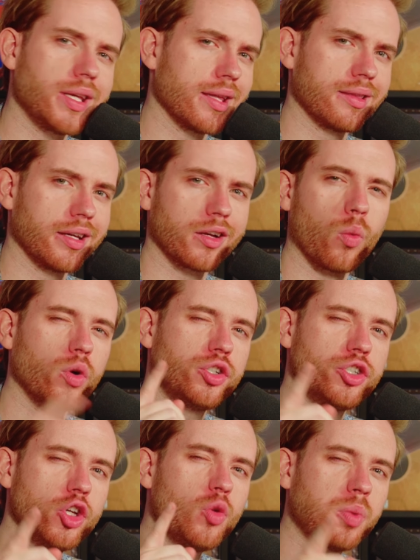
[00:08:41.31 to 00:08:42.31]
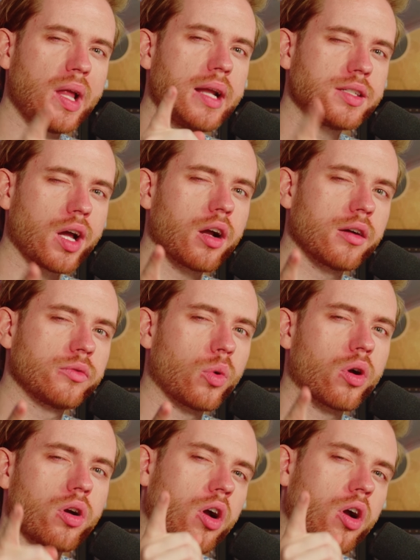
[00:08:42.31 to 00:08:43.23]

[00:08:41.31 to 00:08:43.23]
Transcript: do you think? Would you play Tug of War,